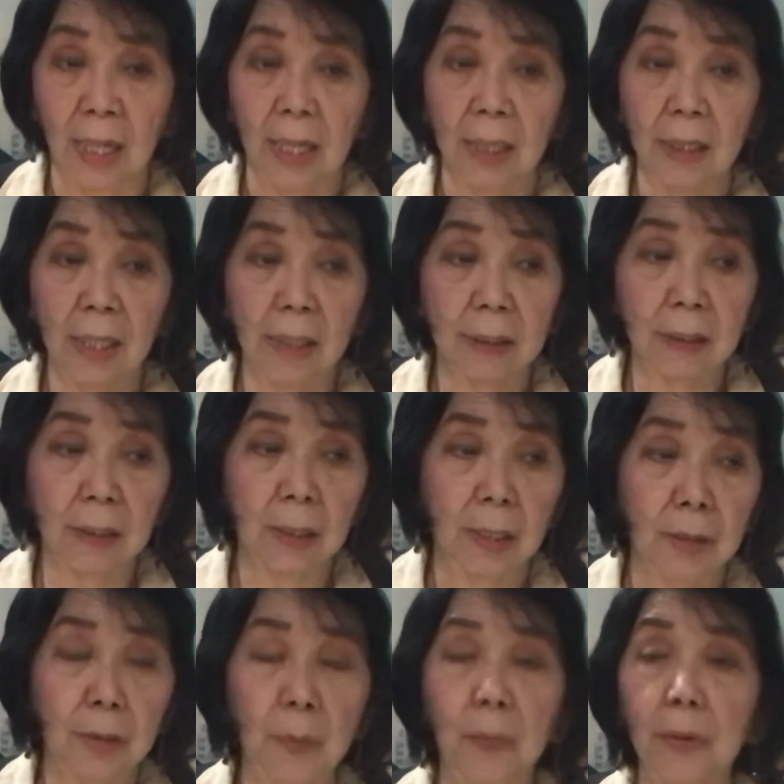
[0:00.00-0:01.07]
that
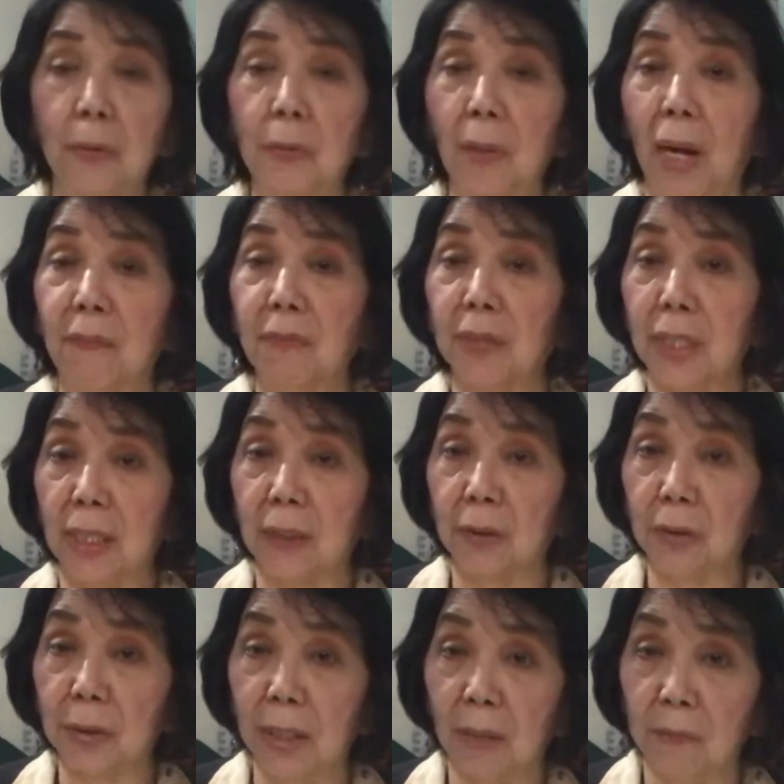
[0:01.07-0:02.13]
you will do everything
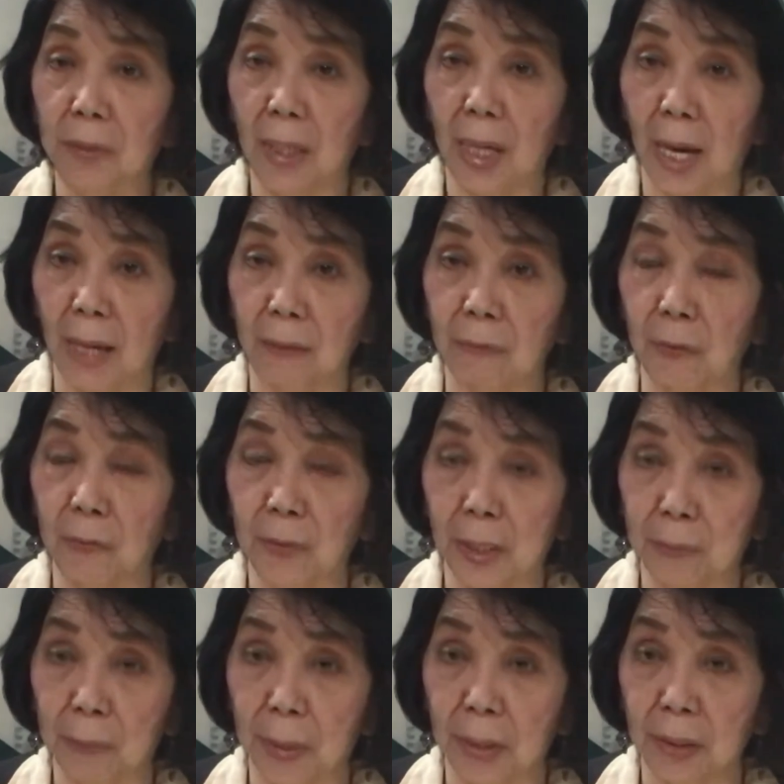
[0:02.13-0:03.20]
to save the life of
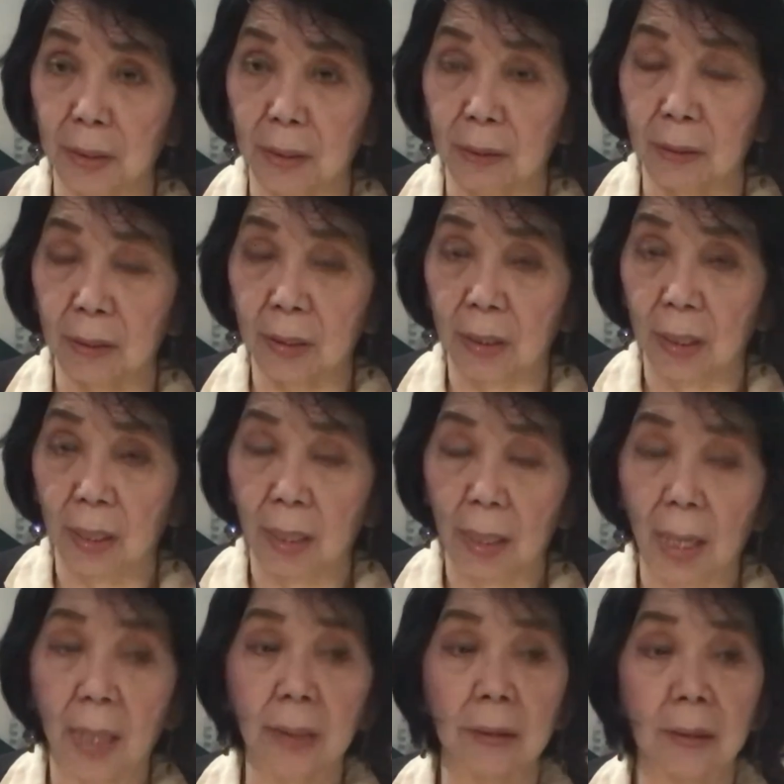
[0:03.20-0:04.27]
that patient.
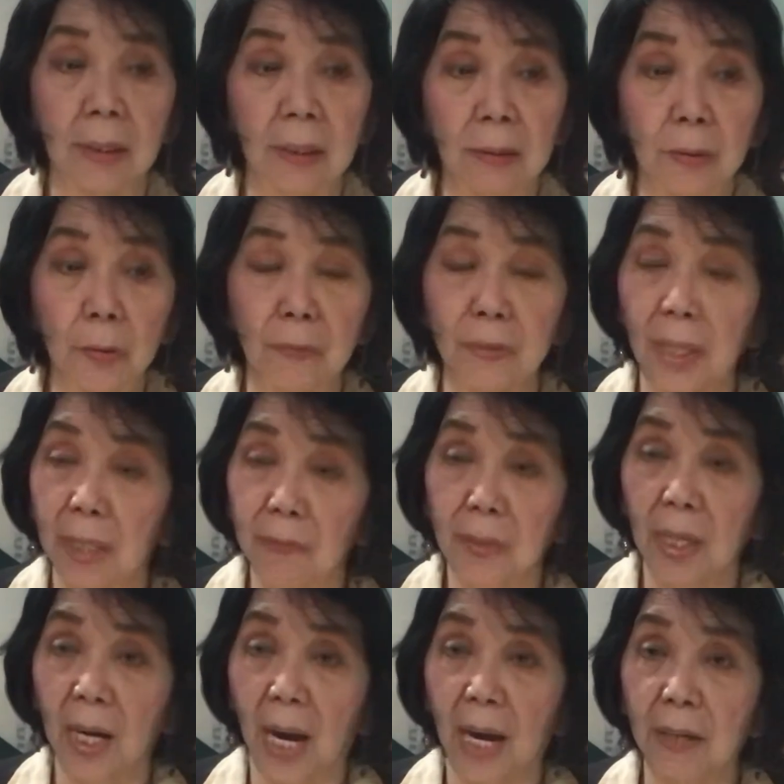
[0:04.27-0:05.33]
And since you've saved
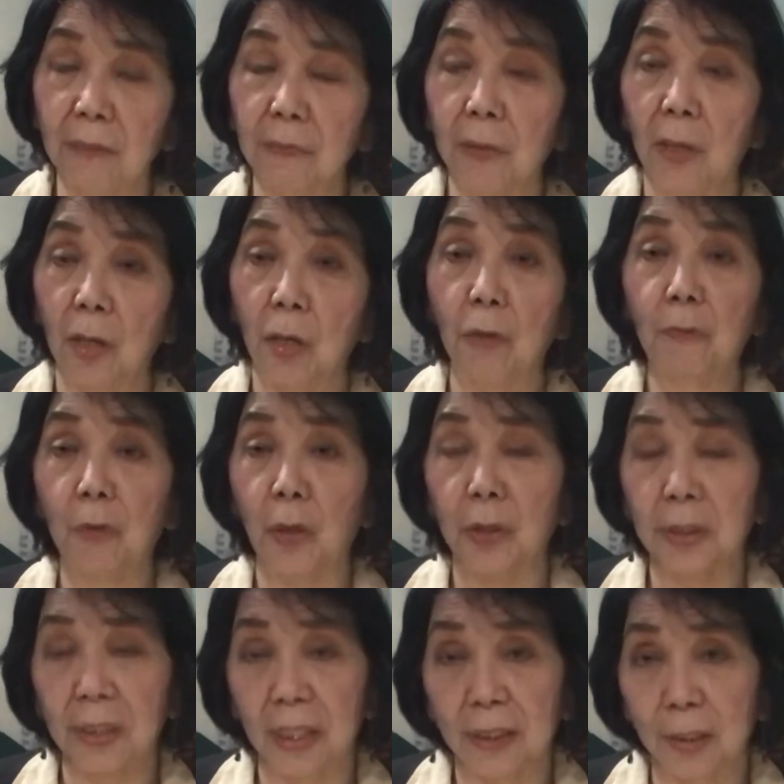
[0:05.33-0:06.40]
the life, of
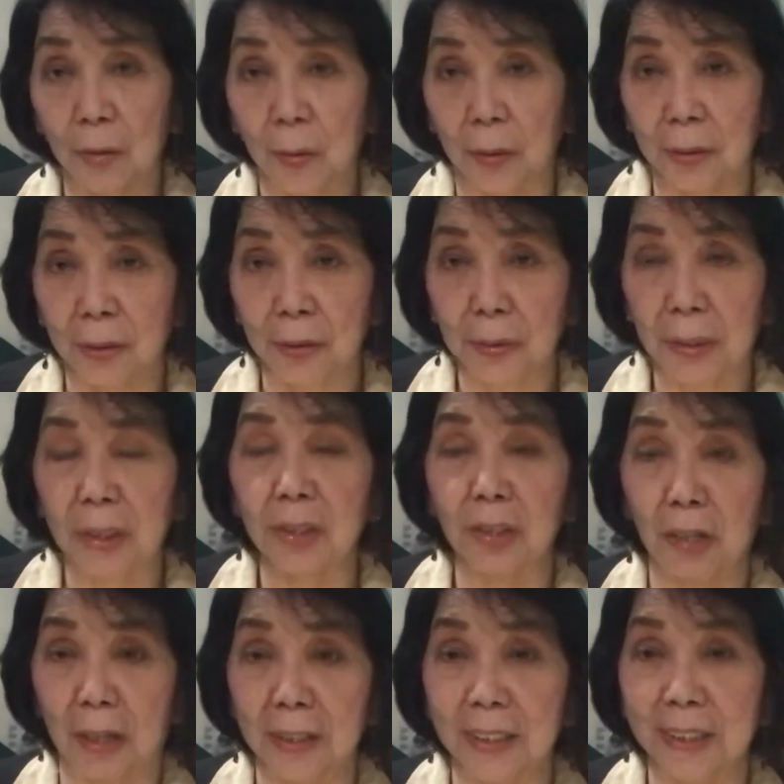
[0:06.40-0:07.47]
course, later on you can
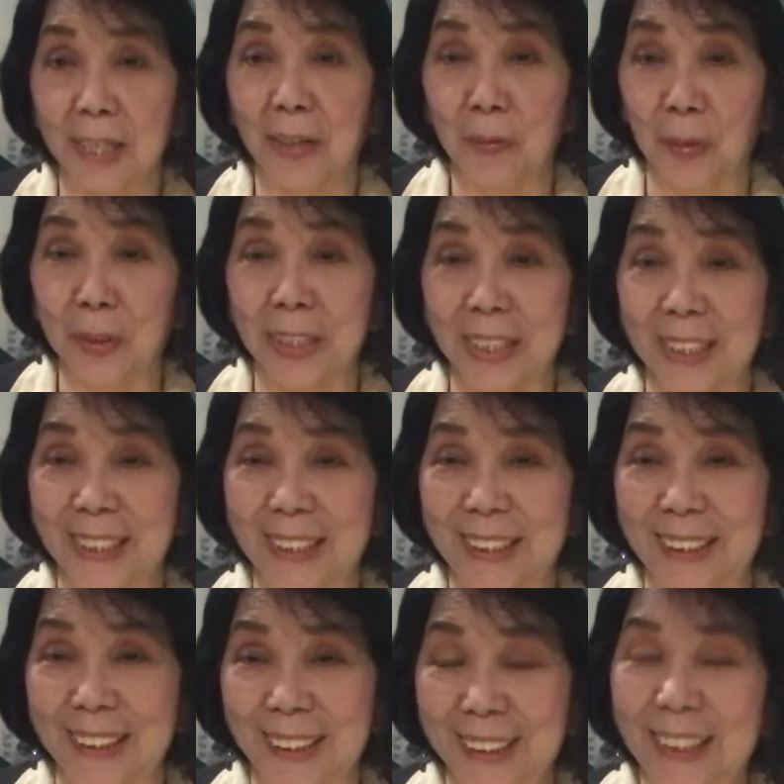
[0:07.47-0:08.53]
charge accordingly.
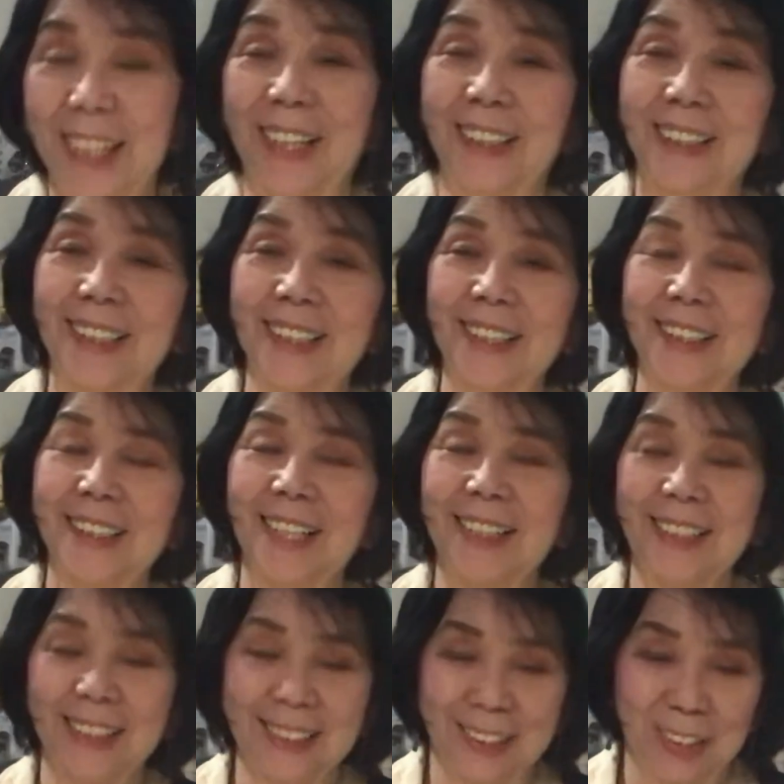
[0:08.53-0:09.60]
So
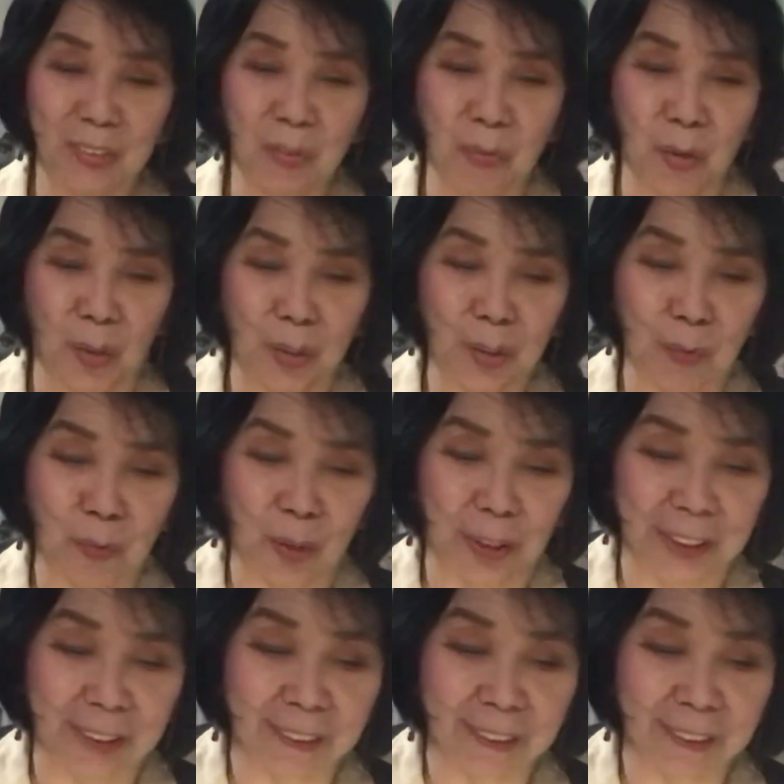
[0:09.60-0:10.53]
that is the most important